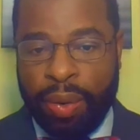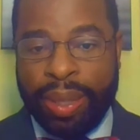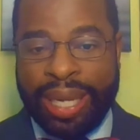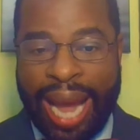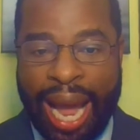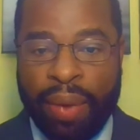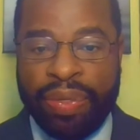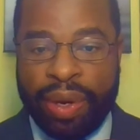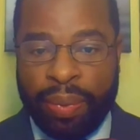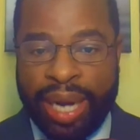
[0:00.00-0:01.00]
without
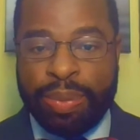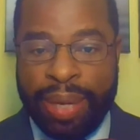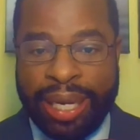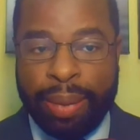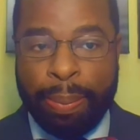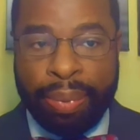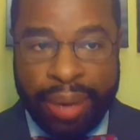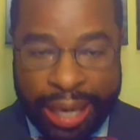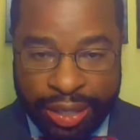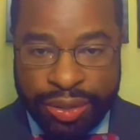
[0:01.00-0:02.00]
their rights being
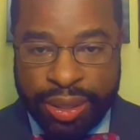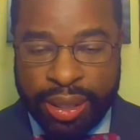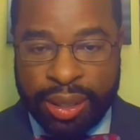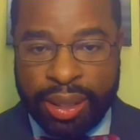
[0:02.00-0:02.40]
abridged